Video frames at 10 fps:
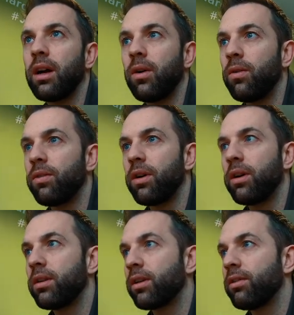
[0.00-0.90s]

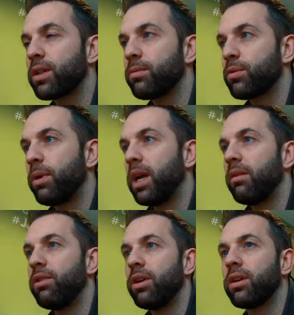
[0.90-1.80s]
over the Christmas
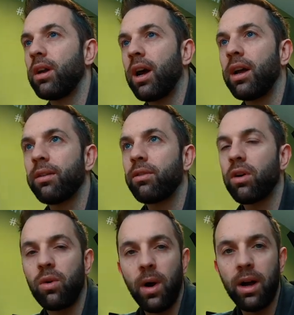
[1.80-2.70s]
period and I've
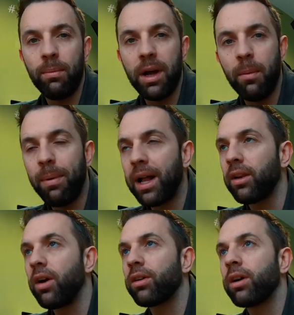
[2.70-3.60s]
got quite a bit of
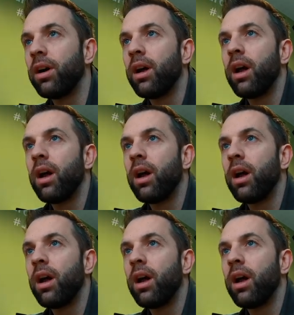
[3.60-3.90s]
backlog.